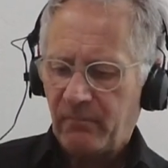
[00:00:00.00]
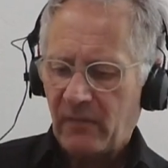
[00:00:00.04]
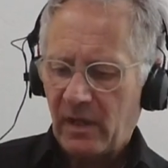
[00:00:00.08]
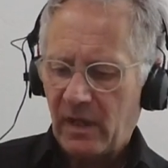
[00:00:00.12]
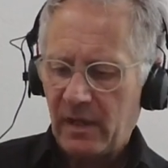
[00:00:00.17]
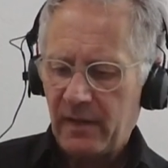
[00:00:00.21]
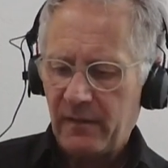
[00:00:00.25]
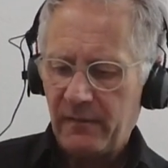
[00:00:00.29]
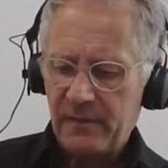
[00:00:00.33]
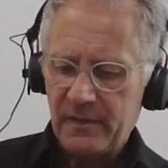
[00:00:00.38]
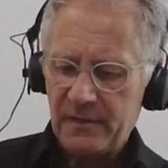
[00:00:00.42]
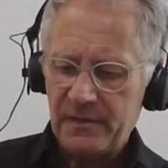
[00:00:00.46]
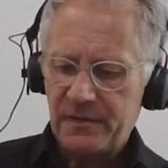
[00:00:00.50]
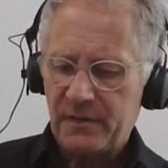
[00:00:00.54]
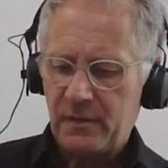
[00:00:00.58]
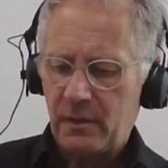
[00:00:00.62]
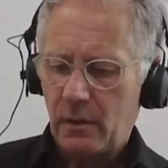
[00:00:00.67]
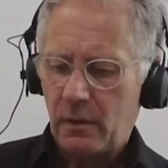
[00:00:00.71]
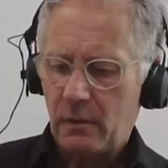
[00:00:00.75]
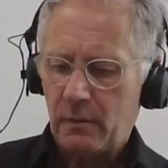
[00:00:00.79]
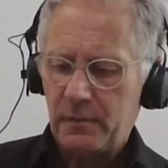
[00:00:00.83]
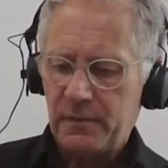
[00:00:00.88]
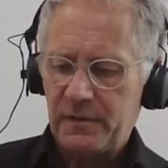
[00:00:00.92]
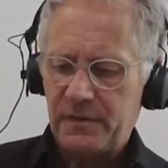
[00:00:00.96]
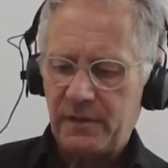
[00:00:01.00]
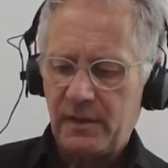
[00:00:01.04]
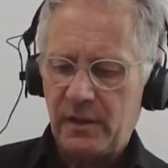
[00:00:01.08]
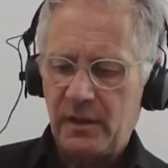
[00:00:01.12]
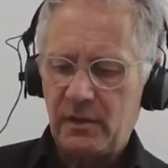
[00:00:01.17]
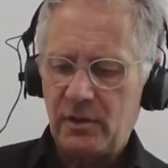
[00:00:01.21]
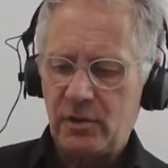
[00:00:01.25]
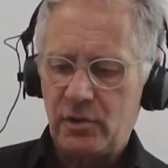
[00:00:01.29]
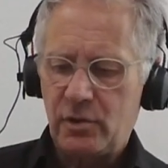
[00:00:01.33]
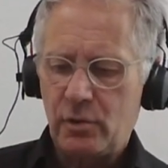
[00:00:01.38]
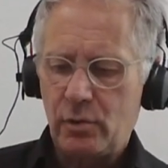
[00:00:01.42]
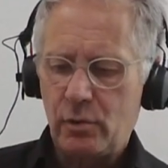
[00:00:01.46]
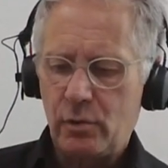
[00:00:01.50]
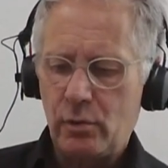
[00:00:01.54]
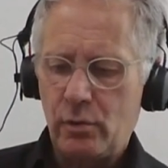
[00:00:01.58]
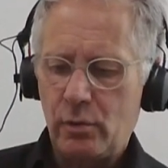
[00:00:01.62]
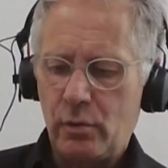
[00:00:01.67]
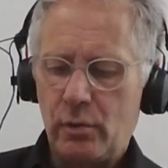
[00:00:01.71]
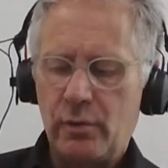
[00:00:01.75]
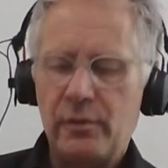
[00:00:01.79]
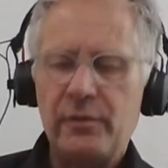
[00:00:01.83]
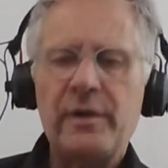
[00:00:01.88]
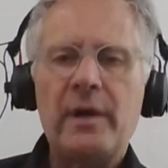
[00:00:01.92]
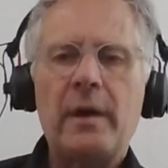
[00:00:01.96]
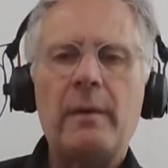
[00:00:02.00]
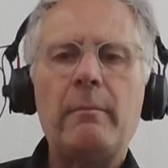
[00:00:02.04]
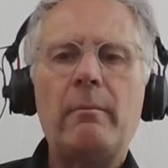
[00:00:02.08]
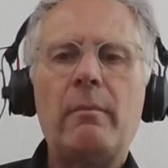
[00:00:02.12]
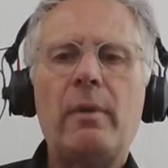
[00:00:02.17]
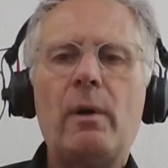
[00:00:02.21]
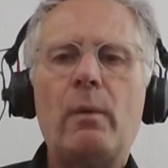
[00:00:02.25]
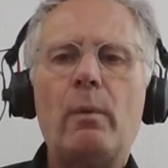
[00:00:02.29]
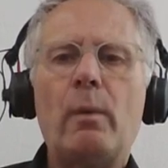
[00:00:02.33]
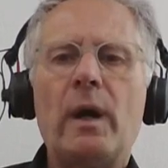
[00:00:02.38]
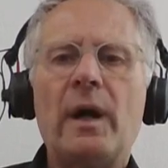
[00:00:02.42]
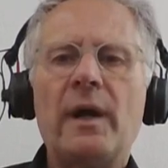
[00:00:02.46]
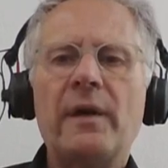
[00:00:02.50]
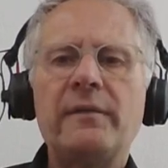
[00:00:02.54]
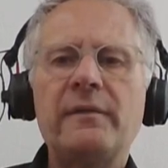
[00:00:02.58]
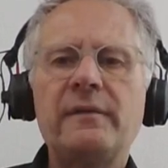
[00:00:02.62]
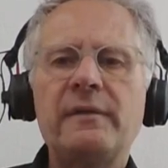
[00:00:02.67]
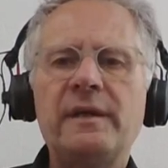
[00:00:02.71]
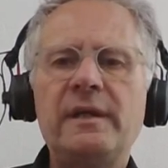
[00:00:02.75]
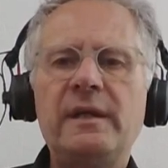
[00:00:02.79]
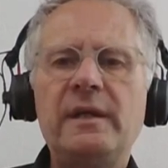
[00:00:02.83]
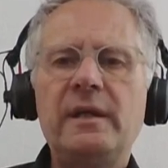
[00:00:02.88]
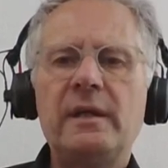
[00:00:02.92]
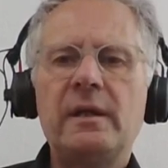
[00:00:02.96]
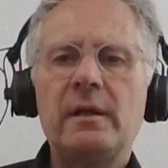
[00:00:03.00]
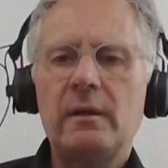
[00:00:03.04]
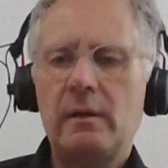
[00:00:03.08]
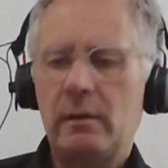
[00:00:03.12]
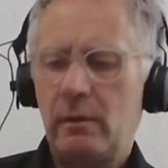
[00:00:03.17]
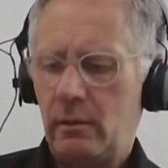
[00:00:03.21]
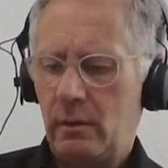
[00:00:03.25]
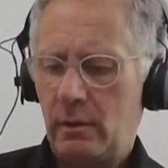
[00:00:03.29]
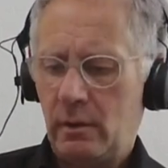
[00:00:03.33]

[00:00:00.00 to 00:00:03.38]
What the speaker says: And this goes into number 1 here,